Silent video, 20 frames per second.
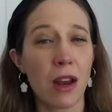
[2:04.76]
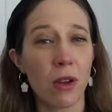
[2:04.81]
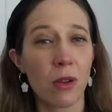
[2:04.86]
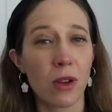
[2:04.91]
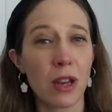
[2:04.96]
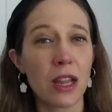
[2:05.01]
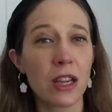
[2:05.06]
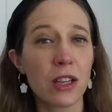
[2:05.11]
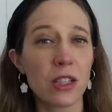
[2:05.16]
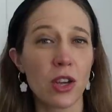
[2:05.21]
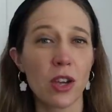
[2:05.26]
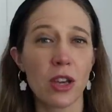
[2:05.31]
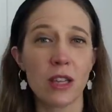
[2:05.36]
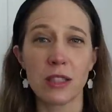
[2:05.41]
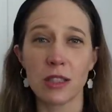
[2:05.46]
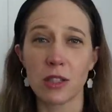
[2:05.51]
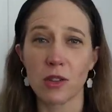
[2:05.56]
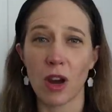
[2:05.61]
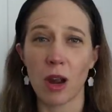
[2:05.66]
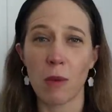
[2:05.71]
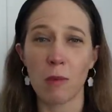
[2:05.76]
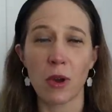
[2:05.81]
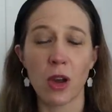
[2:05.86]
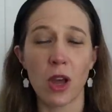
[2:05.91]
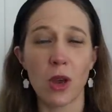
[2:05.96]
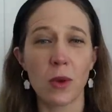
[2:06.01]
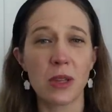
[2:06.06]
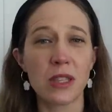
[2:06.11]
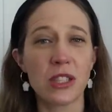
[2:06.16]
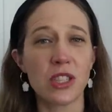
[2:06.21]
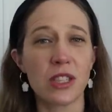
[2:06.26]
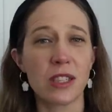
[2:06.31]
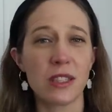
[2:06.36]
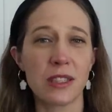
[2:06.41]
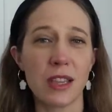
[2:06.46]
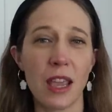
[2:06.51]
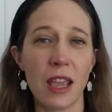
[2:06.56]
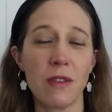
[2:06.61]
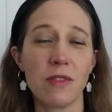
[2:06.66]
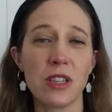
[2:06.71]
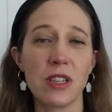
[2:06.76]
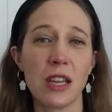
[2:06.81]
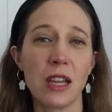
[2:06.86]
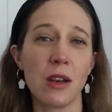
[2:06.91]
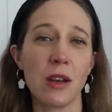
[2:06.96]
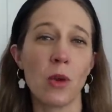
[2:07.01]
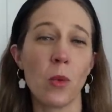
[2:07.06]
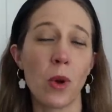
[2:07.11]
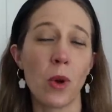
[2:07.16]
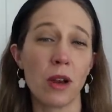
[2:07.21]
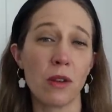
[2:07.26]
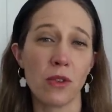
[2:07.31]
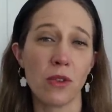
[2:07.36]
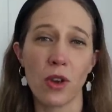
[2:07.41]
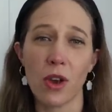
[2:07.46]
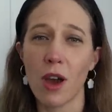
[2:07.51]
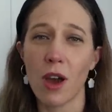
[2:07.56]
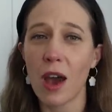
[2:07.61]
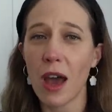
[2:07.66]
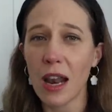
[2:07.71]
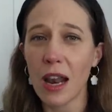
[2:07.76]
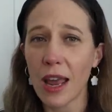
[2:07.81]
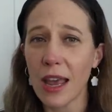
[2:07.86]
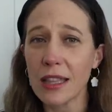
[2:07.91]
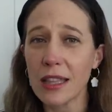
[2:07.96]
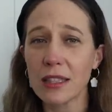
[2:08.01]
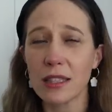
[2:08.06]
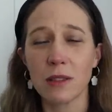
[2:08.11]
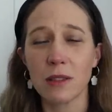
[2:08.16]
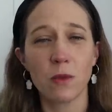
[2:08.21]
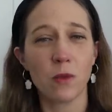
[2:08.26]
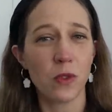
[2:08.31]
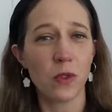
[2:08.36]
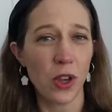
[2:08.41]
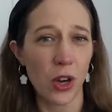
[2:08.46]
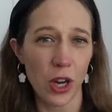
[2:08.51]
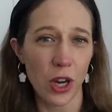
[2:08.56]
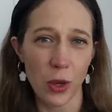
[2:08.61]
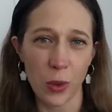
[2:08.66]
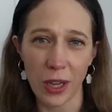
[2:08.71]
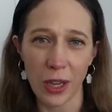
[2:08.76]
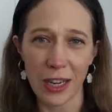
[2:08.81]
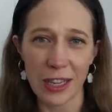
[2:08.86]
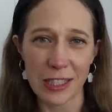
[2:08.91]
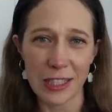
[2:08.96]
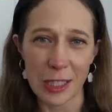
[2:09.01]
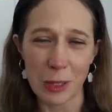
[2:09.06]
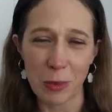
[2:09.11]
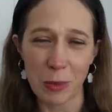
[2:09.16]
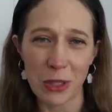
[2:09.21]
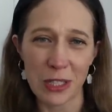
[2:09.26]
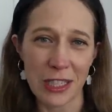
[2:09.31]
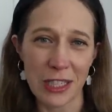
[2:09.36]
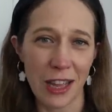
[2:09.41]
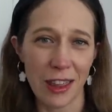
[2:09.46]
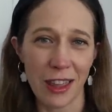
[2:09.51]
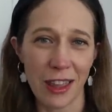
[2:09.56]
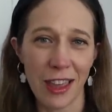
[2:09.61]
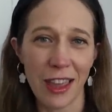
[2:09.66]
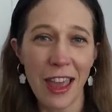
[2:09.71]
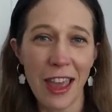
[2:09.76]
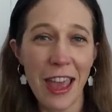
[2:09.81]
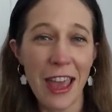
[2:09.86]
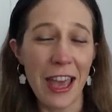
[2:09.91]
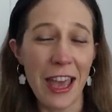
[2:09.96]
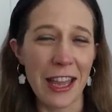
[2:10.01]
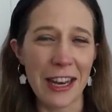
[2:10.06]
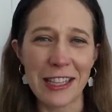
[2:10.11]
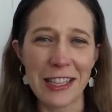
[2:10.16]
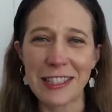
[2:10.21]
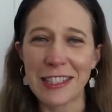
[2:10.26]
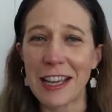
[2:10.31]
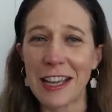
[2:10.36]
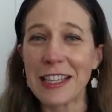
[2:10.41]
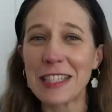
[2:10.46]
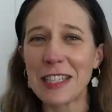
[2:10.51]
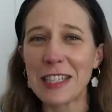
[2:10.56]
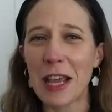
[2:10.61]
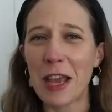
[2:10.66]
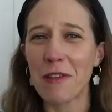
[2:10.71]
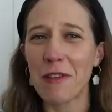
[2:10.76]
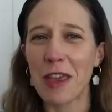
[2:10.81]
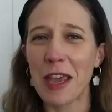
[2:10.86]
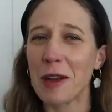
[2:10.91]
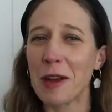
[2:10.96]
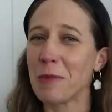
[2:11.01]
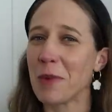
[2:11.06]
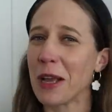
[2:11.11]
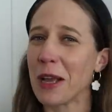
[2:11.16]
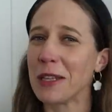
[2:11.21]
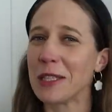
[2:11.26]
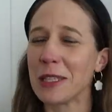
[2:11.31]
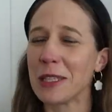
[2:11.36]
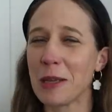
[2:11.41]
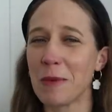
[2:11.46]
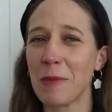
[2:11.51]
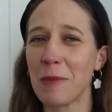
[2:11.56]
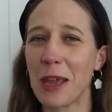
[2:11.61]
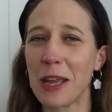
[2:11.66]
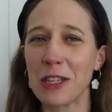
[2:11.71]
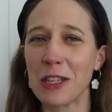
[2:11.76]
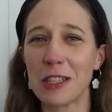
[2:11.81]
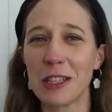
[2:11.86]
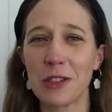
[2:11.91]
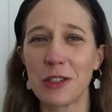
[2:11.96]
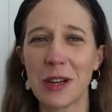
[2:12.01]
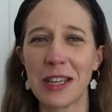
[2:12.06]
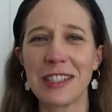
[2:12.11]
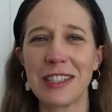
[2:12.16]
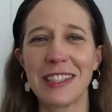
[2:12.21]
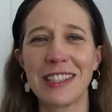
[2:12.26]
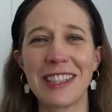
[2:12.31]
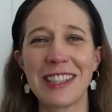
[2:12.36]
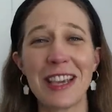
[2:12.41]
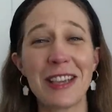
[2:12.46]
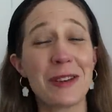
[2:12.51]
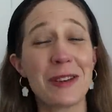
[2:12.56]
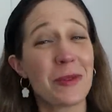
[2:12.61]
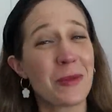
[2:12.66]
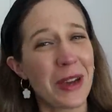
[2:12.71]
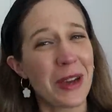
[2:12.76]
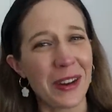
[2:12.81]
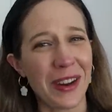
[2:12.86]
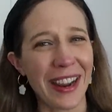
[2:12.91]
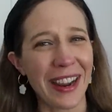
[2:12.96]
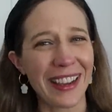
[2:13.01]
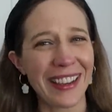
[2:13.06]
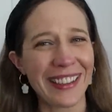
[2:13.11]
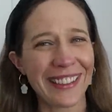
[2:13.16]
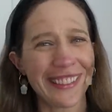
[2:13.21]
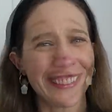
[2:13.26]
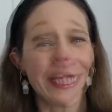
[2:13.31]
I'll link to her Instagram below. It's just saved in one of her highlights. It's very quick and easy to put together, and it's nice to have headbands that match the dresses that you're wearing.